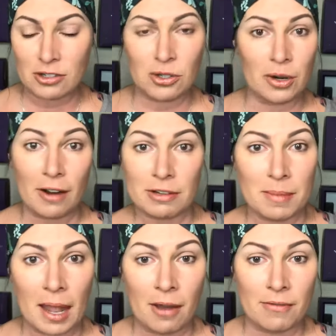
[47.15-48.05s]
You don't have to
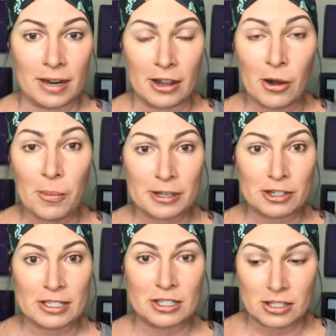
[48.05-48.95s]
make a video, but
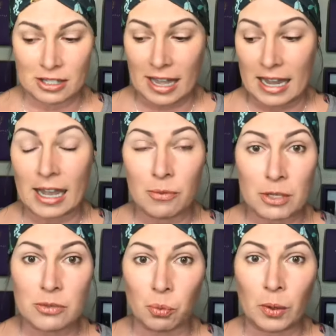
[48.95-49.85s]
just like it
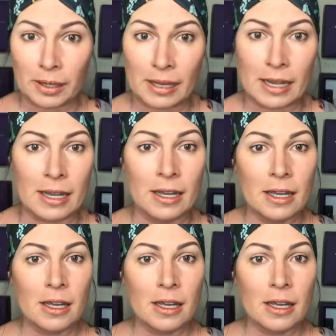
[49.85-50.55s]
was really